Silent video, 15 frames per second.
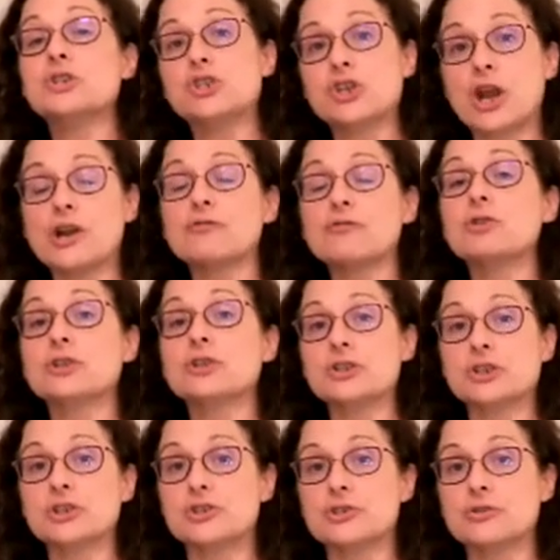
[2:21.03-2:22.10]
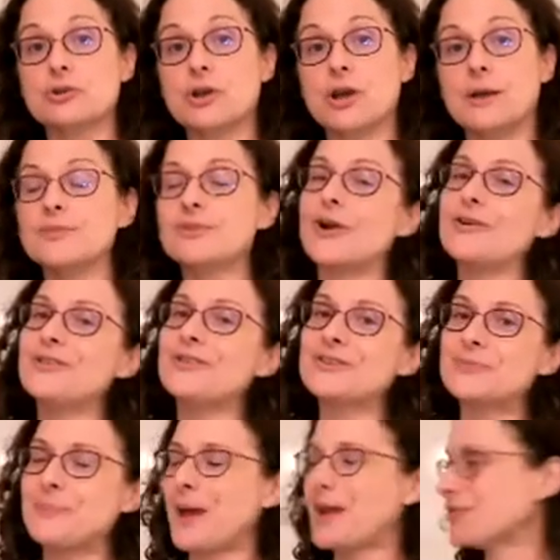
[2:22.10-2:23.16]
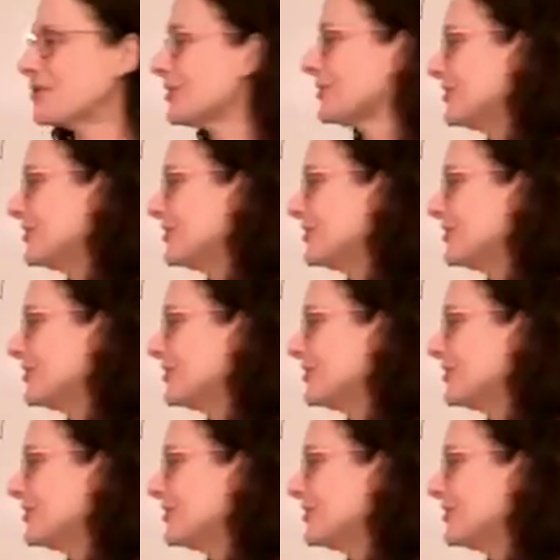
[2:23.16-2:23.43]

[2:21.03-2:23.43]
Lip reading: general addition, the special